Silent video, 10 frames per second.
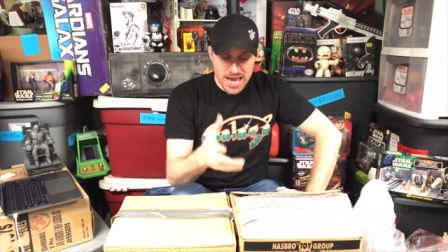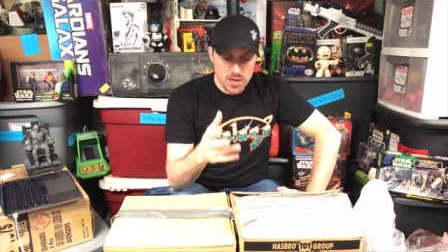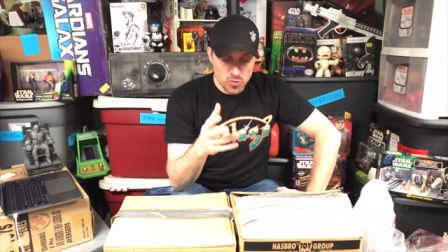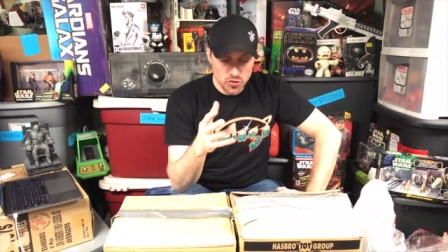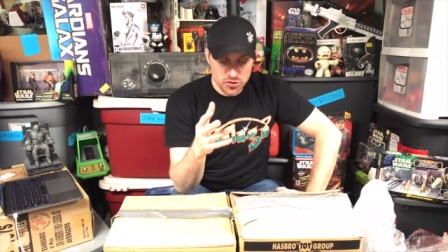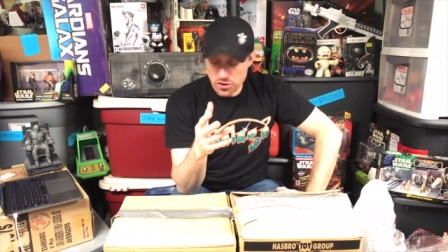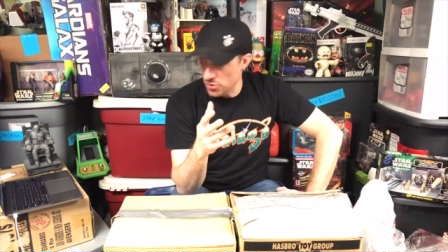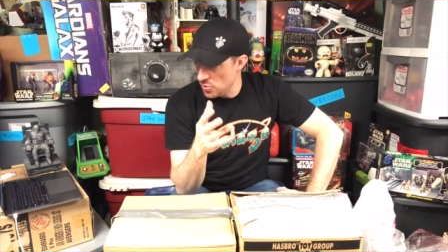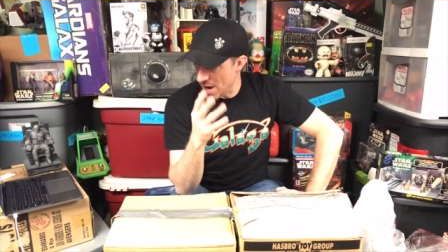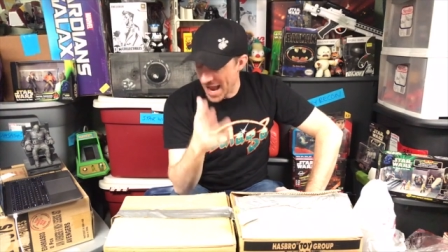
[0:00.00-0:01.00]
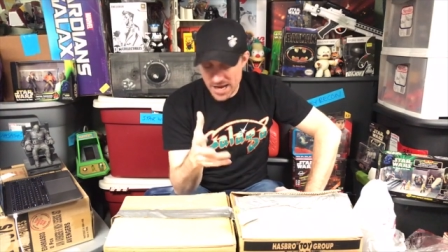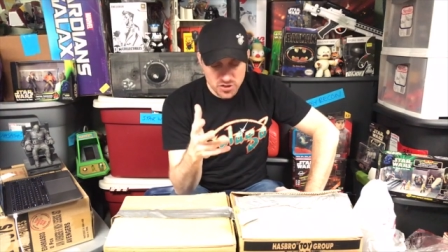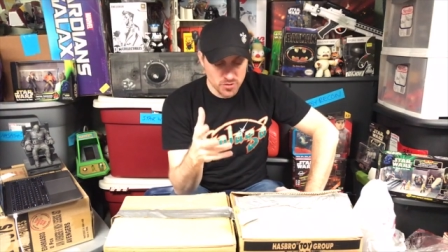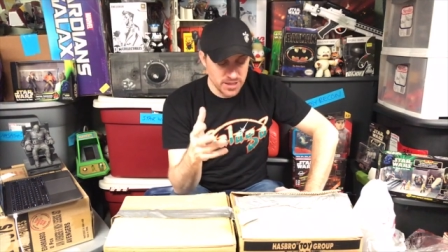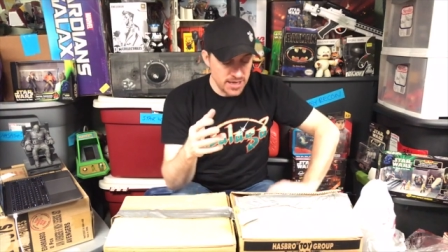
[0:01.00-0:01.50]
able to
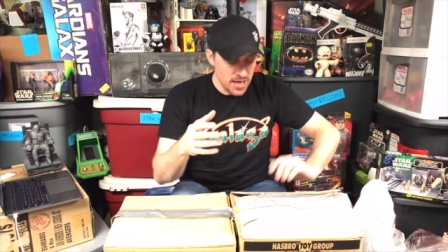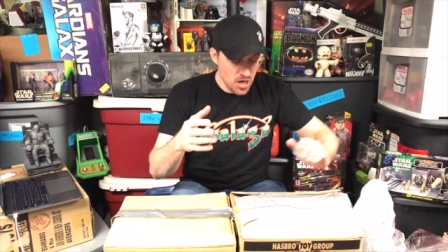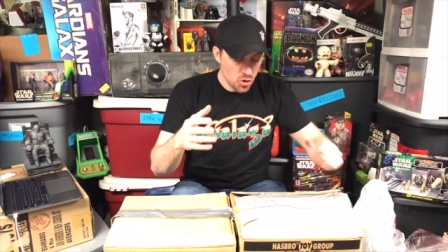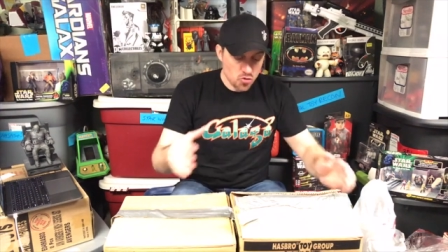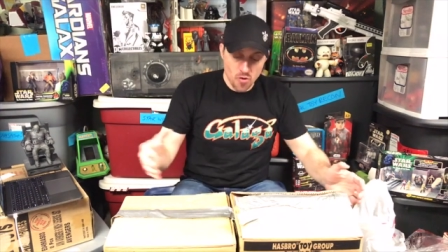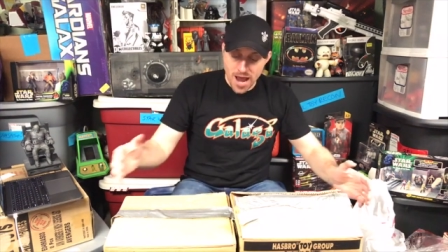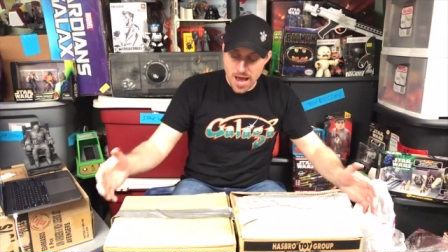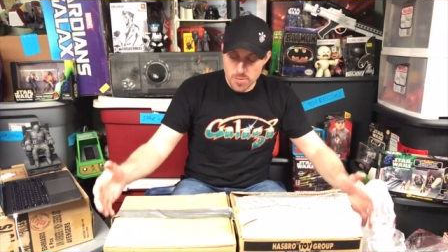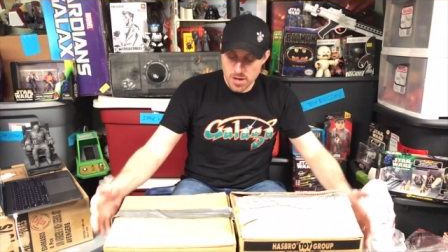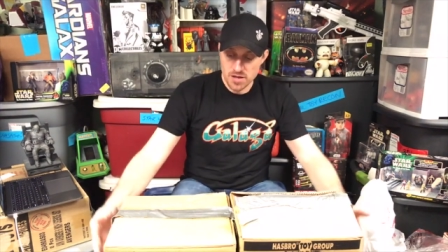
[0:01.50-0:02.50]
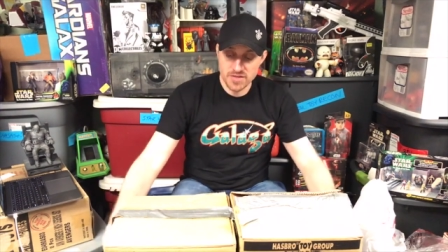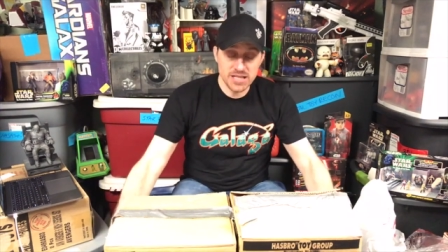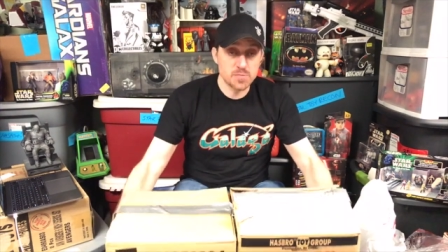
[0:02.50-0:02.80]
actually grab these